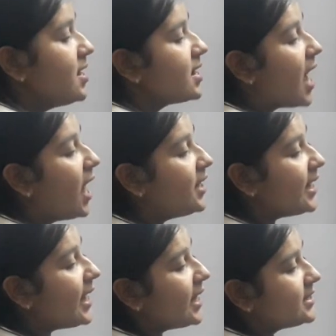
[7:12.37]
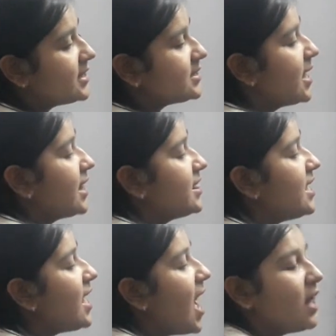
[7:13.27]
Cartilages,
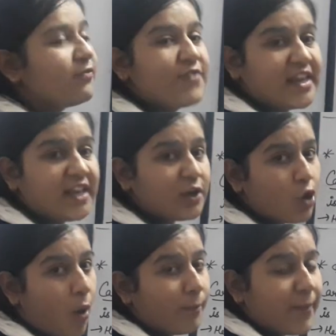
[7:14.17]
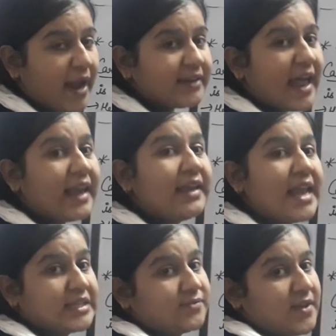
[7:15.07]
they are very compact and
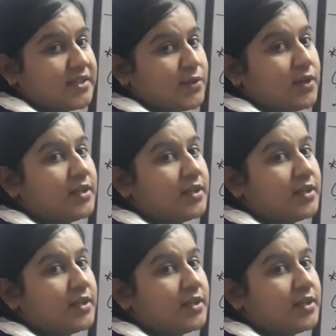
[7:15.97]
less vascular.